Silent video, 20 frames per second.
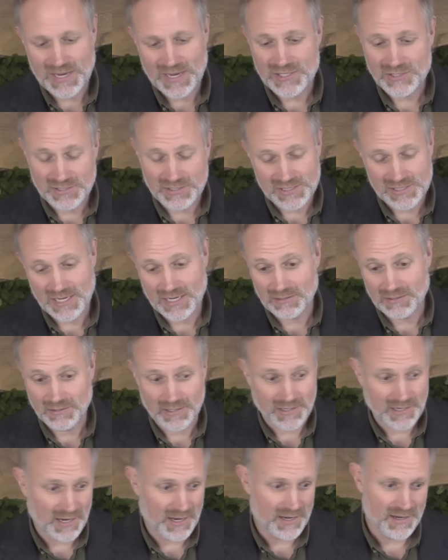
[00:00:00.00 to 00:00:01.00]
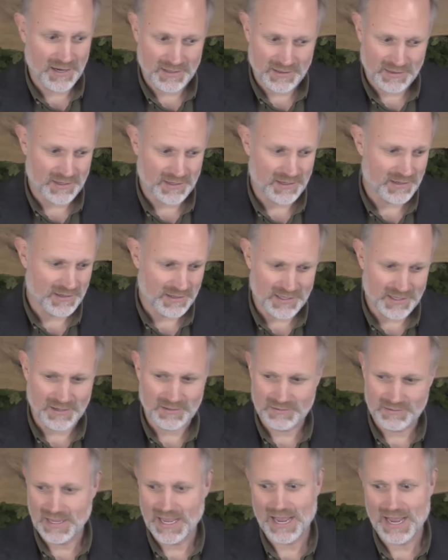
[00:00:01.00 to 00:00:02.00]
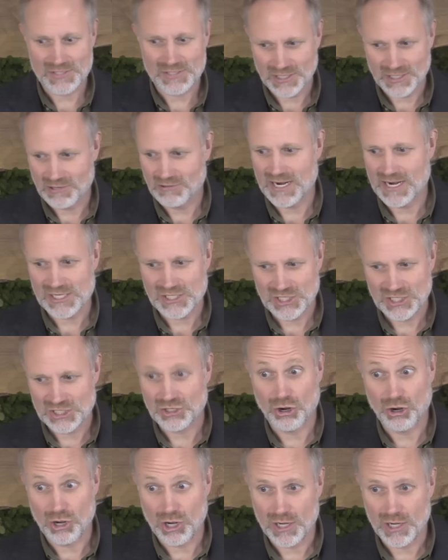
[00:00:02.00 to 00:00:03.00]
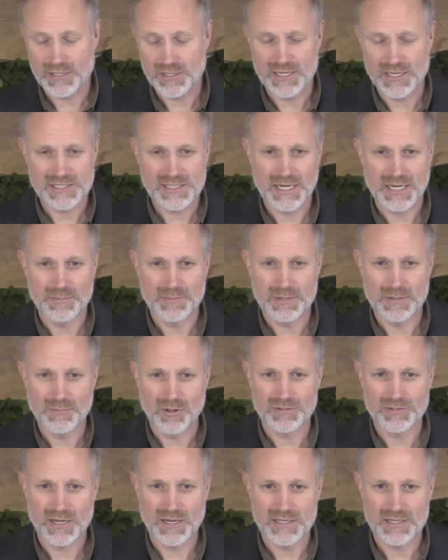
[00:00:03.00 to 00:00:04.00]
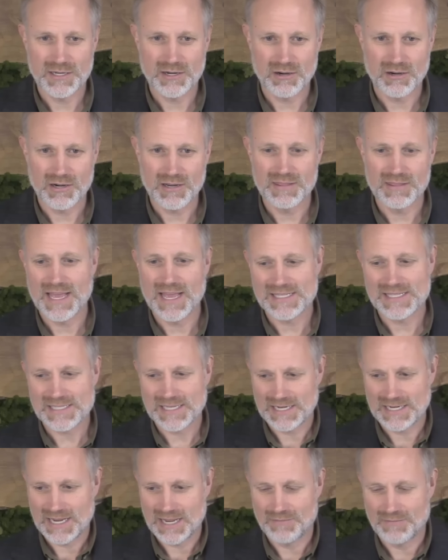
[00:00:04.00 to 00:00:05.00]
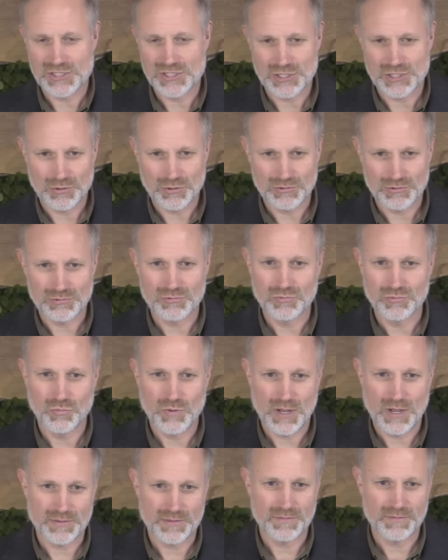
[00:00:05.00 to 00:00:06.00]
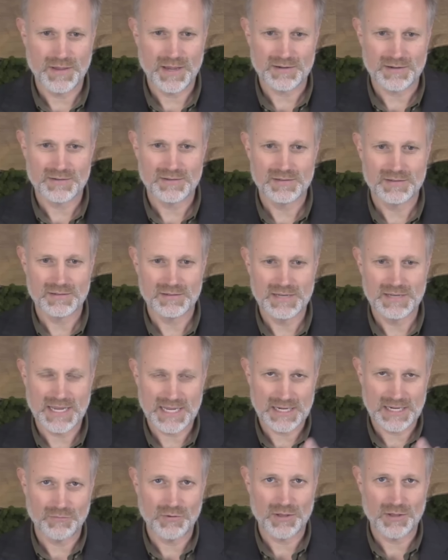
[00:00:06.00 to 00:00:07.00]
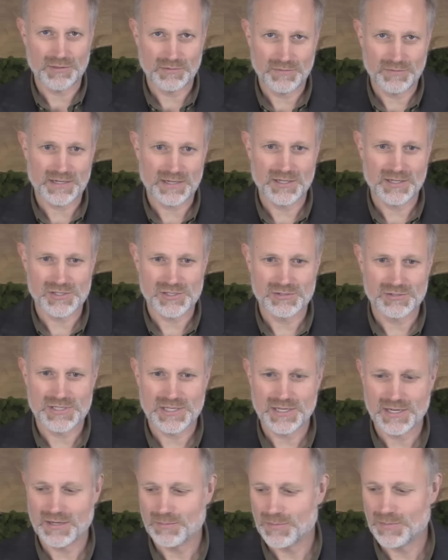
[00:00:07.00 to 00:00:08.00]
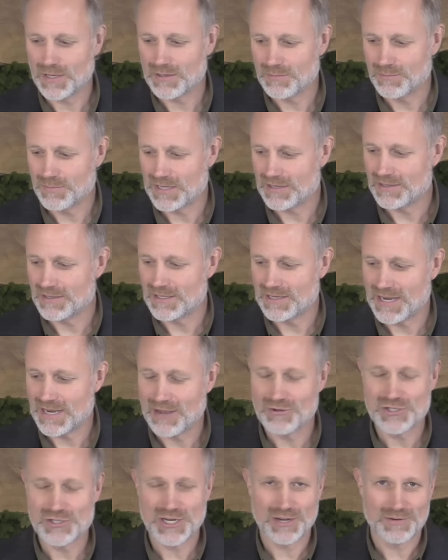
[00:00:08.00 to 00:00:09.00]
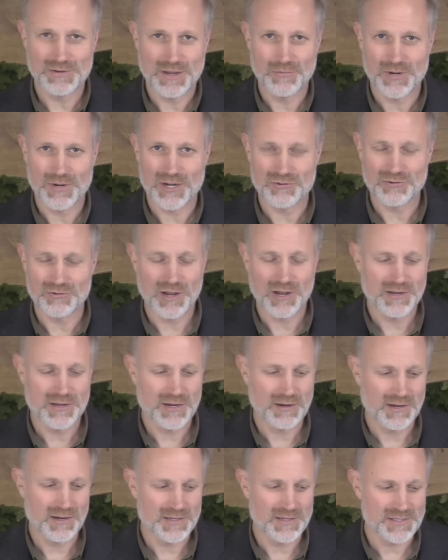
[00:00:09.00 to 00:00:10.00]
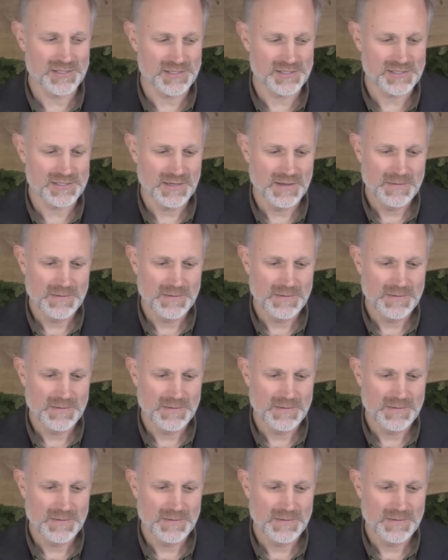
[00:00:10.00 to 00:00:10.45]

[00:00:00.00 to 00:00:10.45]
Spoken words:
basically saying, look, I think the housing correction's on. It's going to be multi-year. That's going to have its own wealth effect, negative wealth effect issues in it. But the analogy I want to draw here is